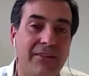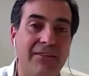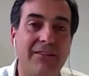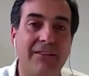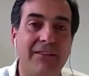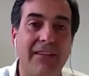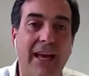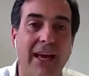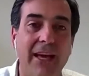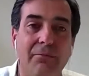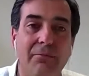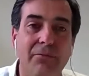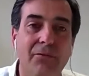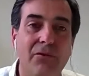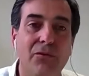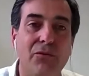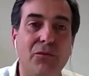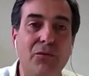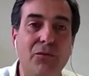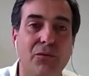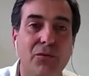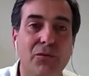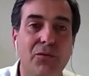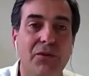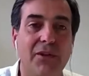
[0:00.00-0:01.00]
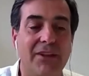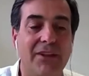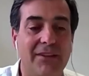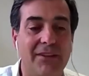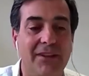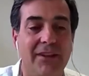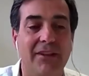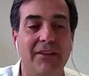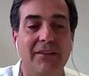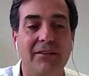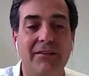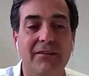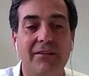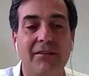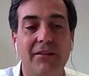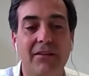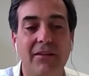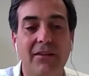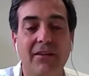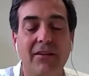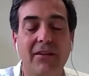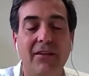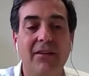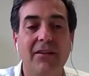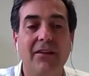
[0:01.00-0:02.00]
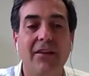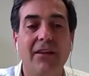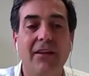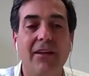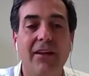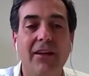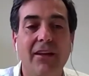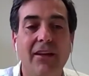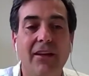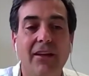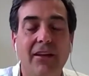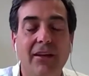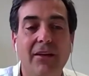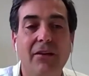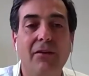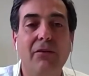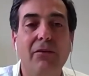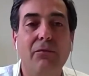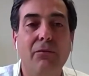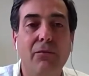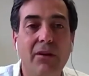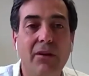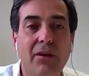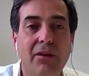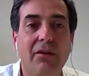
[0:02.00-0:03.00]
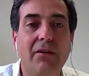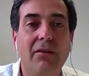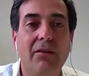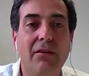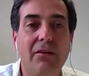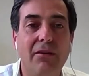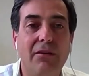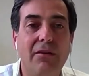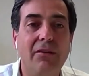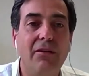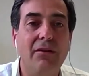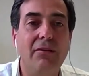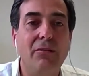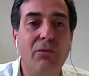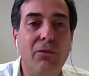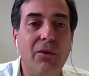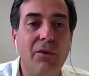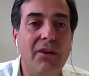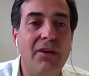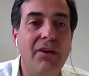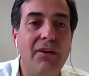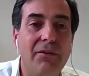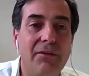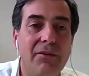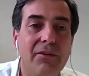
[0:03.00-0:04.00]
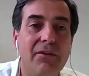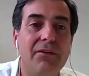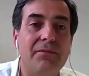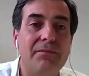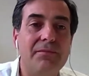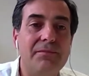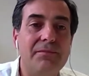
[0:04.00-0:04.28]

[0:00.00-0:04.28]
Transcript: time to do the things well now, no?